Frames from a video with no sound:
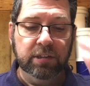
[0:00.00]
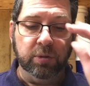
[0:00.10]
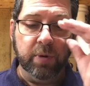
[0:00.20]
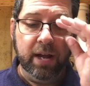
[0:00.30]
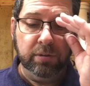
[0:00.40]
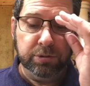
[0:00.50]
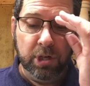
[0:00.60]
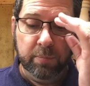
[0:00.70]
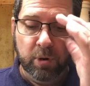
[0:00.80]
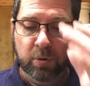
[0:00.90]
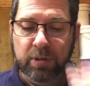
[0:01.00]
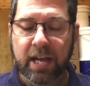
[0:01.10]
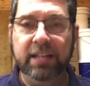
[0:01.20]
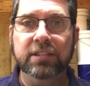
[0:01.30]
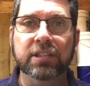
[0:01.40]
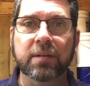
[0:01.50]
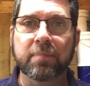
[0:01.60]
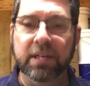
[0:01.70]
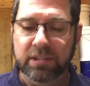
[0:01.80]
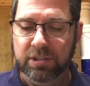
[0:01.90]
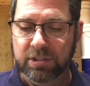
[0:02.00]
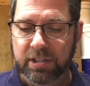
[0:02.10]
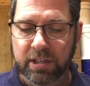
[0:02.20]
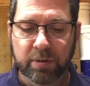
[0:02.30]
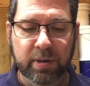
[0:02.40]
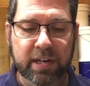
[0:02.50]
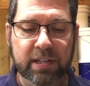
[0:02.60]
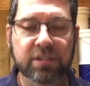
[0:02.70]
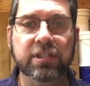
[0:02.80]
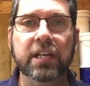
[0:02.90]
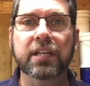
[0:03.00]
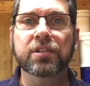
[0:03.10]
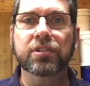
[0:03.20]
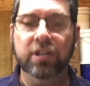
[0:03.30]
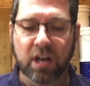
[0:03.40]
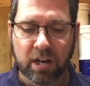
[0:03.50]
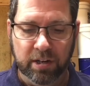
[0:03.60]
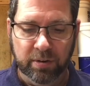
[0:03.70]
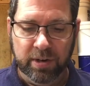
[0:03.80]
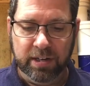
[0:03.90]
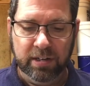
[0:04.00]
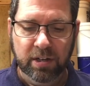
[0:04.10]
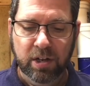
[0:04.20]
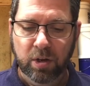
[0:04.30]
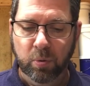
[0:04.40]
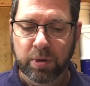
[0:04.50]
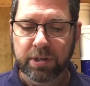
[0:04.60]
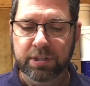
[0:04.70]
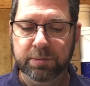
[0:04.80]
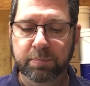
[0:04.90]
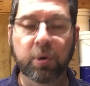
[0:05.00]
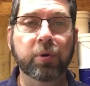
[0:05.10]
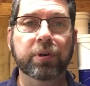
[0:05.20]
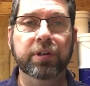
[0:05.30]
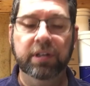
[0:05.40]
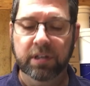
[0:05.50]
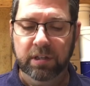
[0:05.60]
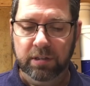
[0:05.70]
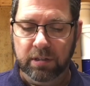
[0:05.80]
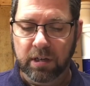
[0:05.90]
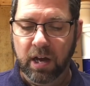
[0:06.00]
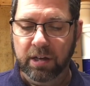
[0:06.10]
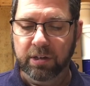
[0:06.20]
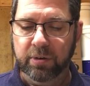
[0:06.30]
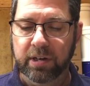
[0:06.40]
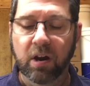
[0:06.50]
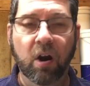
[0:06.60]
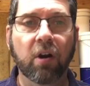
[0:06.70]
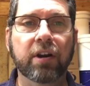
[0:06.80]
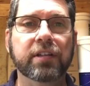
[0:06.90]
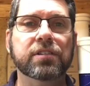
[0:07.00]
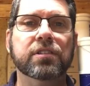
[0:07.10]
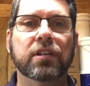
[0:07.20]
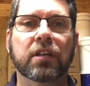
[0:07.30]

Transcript: The round drum rotates and mixes the ingredients into concrete. When it is poured, the concrete hardens